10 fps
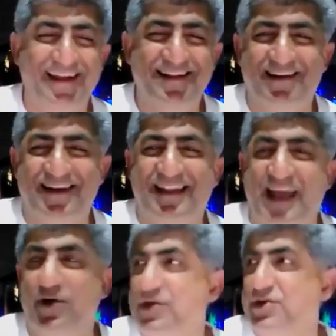Okay.
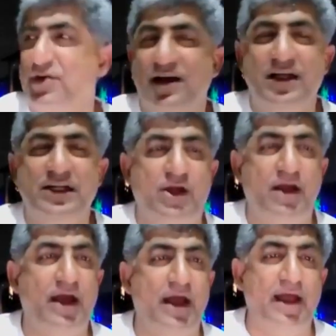Thank you, Ashok. So,
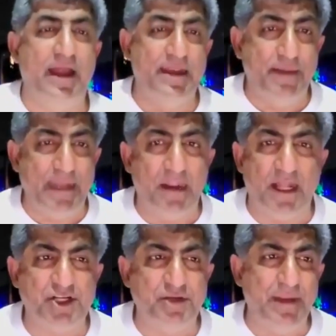anybody else?
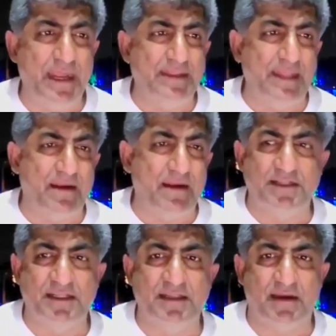Lakshmi and then
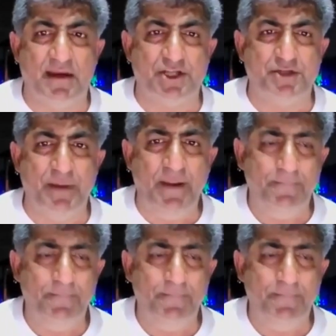Rajinder. Lakshmi?